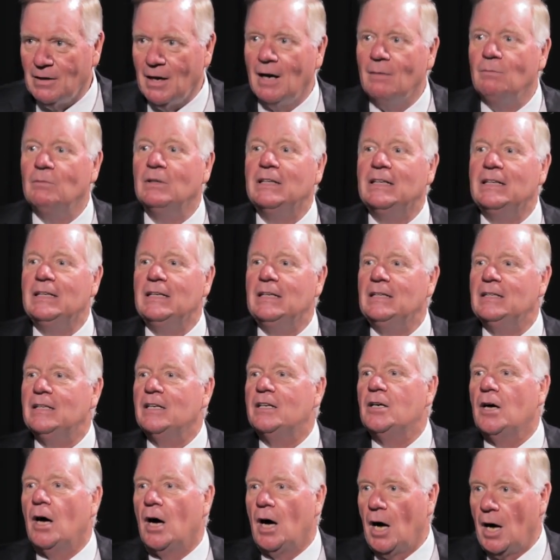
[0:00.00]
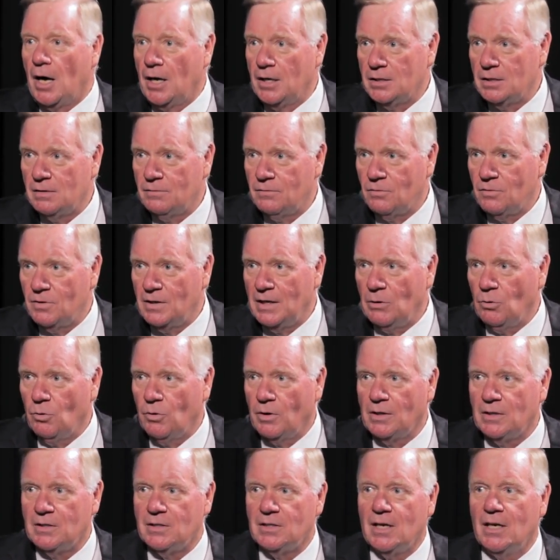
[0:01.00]
I'm leading the cause for the
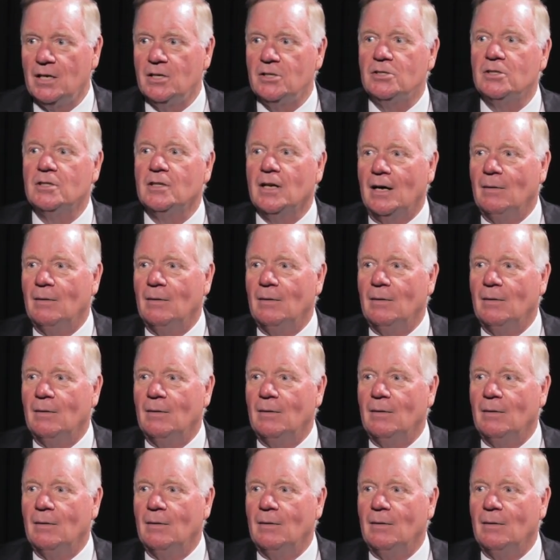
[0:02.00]
organization.